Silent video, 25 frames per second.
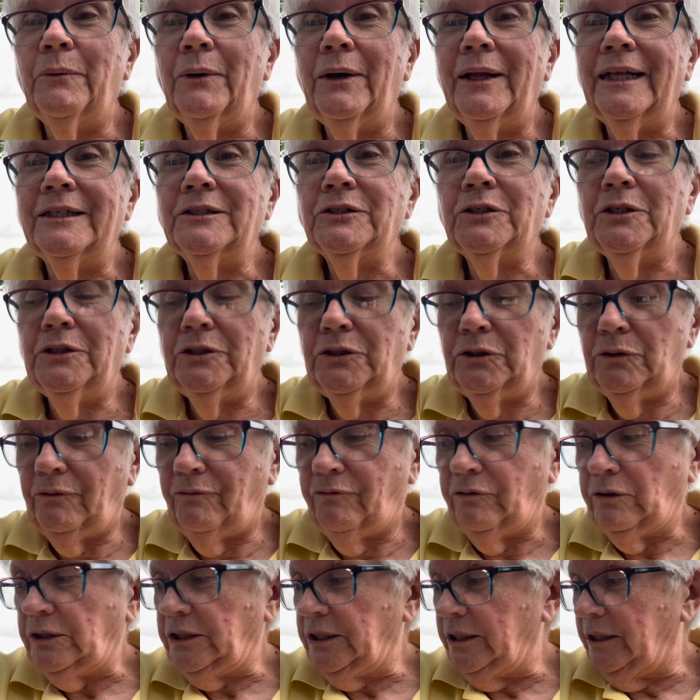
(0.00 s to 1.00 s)
that's going to do it
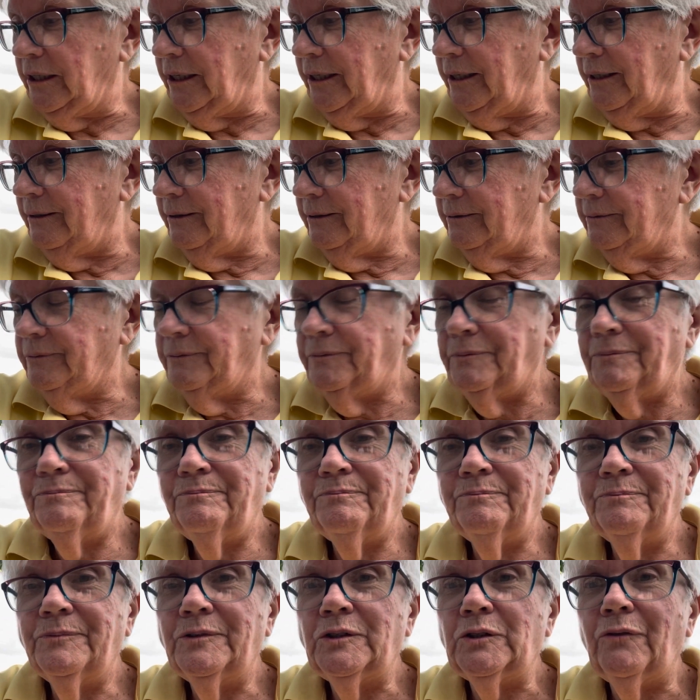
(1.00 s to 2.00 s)
for tonight.
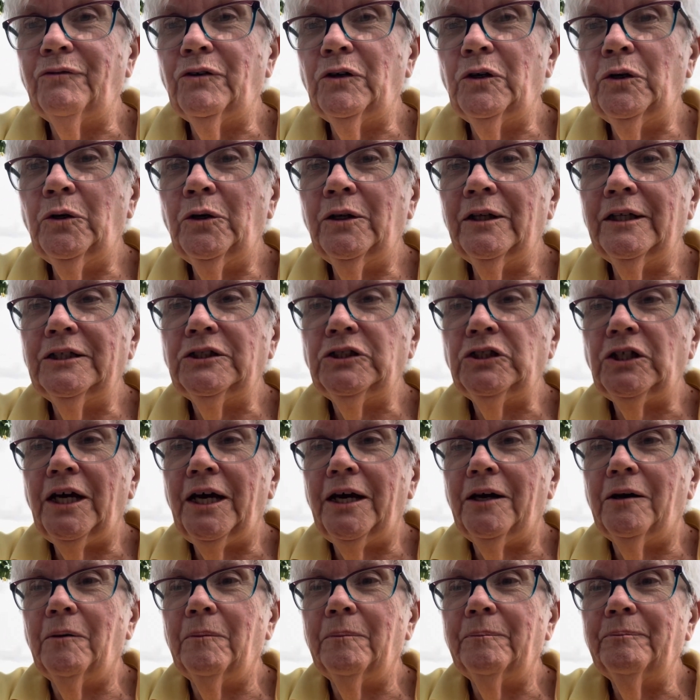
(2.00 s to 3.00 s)
So if you're new to the
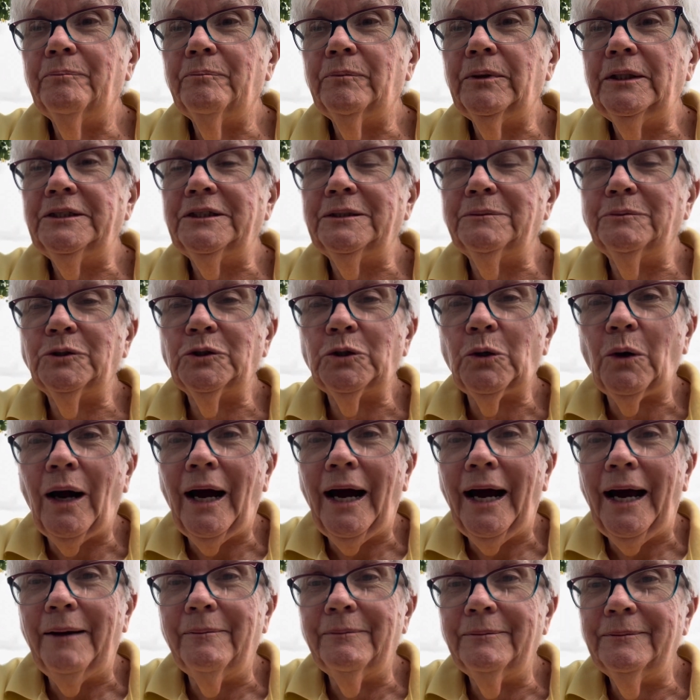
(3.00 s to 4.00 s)
channel, please
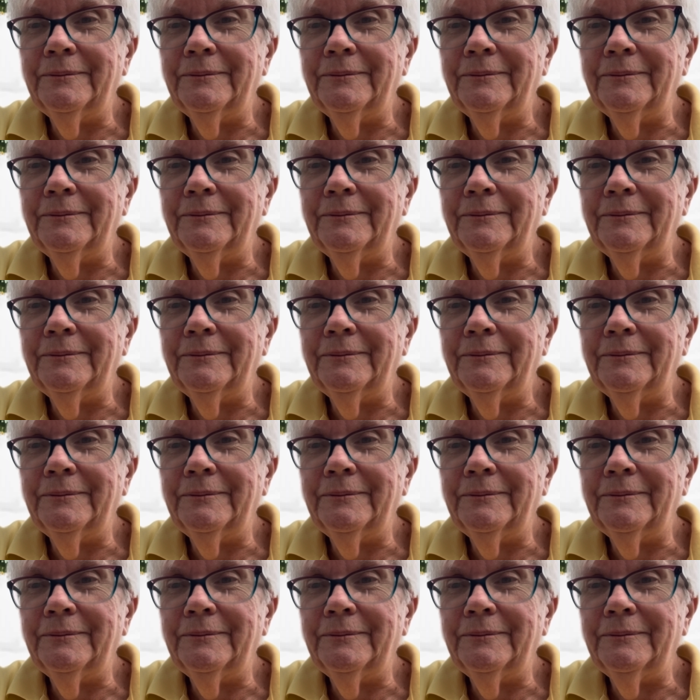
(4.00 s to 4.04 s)
subscribe.